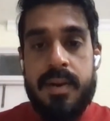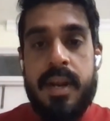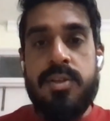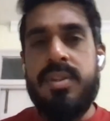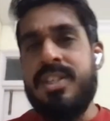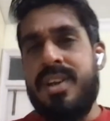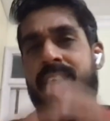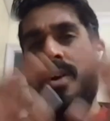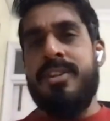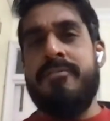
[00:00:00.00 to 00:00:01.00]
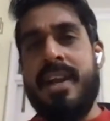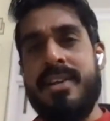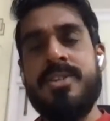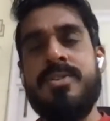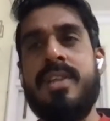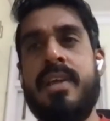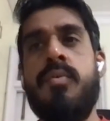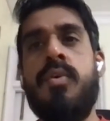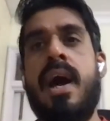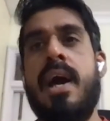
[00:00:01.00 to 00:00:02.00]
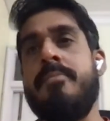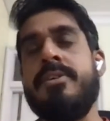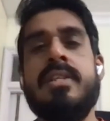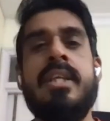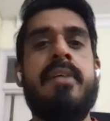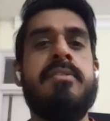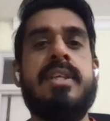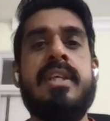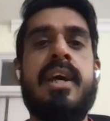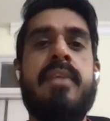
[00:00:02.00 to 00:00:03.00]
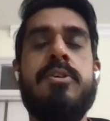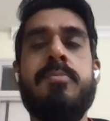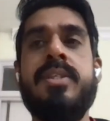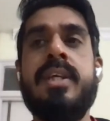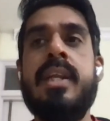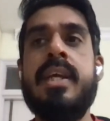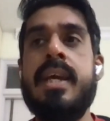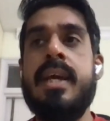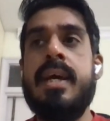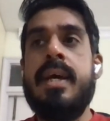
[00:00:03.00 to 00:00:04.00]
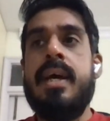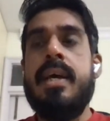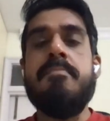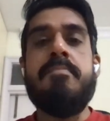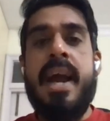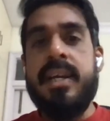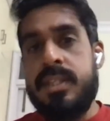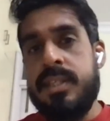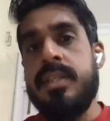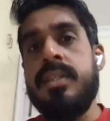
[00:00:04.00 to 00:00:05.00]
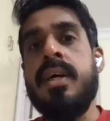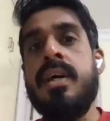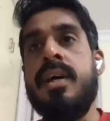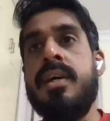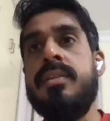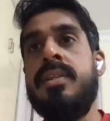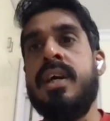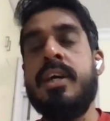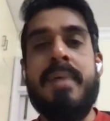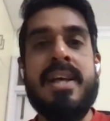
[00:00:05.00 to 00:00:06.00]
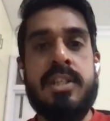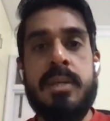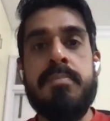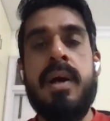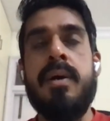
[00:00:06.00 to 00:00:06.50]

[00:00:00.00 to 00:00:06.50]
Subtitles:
Right? So these are all the factors, that what I personally have seen that which basically impacts the capacity